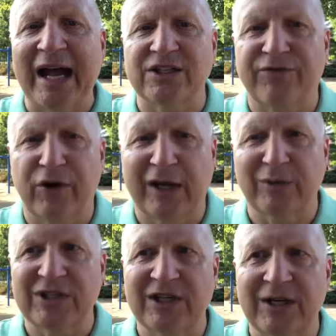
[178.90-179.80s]
God's
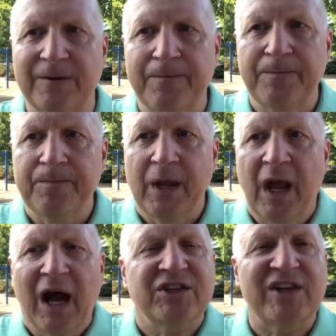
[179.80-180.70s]
frequency.
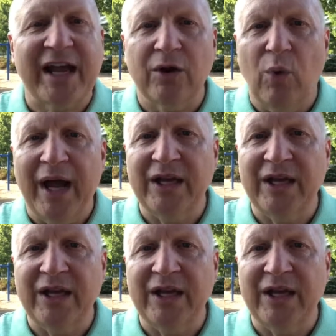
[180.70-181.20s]
A second